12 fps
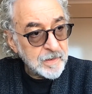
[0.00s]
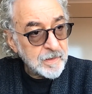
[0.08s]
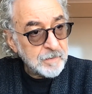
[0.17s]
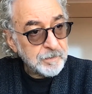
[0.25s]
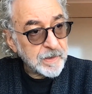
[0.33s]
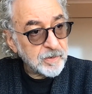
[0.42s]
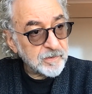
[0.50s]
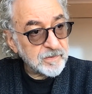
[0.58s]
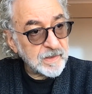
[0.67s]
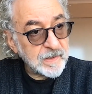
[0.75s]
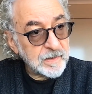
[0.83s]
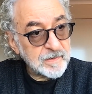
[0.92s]
because
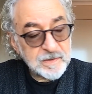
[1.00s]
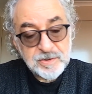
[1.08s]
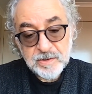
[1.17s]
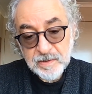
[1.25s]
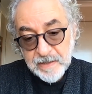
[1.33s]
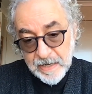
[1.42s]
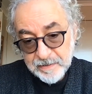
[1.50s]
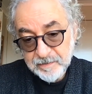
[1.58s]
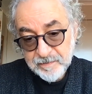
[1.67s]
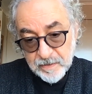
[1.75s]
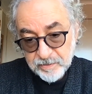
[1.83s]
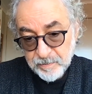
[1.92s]
the digital cat
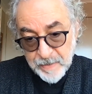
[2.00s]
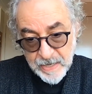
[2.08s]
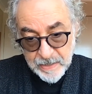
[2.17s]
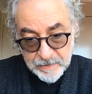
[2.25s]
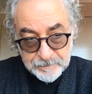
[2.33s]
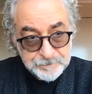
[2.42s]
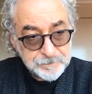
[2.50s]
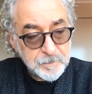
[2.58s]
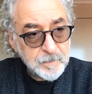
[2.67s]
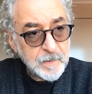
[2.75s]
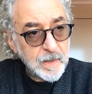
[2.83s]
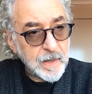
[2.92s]
is out the bag,
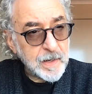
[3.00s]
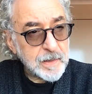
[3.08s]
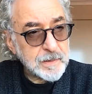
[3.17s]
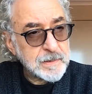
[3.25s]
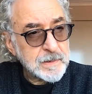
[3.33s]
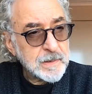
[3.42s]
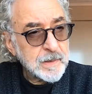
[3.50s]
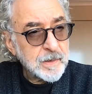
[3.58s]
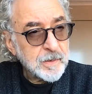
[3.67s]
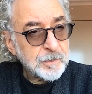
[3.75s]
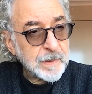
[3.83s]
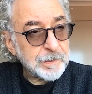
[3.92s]
and
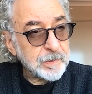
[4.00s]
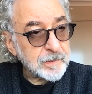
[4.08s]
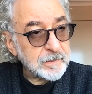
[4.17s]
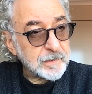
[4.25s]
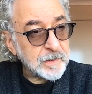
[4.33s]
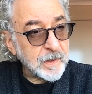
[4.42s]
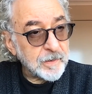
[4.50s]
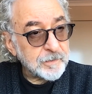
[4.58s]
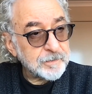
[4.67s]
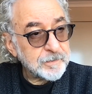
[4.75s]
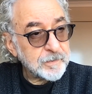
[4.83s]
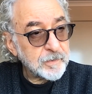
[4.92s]
people, you know,
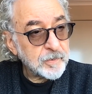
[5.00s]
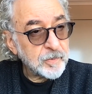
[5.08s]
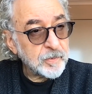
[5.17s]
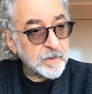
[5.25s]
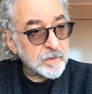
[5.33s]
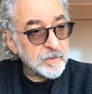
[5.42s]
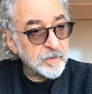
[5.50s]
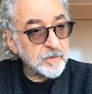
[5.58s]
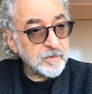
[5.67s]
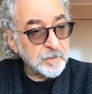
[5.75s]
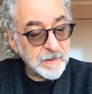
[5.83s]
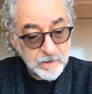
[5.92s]
who
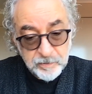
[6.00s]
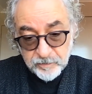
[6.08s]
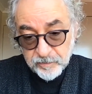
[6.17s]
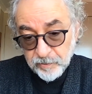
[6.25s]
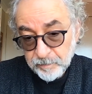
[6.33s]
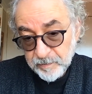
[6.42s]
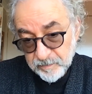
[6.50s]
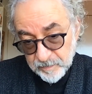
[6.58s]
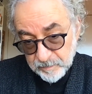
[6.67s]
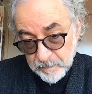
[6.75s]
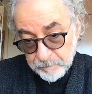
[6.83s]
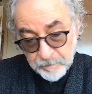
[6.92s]
used to being consumers
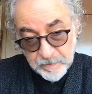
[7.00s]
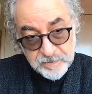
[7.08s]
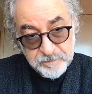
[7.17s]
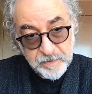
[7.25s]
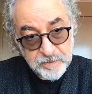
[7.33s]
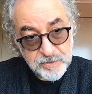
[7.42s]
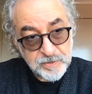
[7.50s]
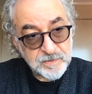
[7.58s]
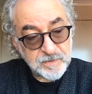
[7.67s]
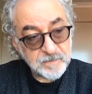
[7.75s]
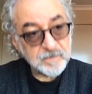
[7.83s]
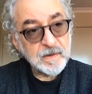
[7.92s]
in much of our
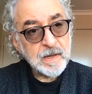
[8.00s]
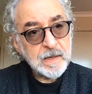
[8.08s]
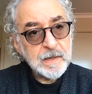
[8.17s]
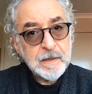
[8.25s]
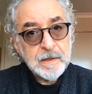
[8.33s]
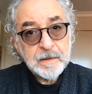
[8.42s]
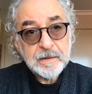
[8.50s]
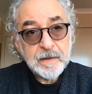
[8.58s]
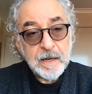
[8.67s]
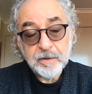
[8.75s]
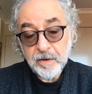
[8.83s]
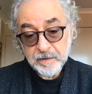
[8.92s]
churches
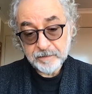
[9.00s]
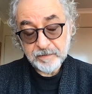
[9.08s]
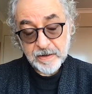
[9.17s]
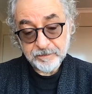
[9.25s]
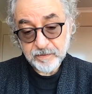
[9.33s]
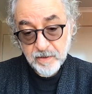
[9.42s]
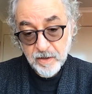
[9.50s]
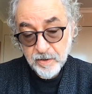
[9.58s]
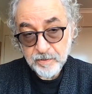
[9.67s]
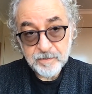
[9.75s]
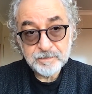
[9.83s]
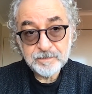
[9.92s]
now don't even have to go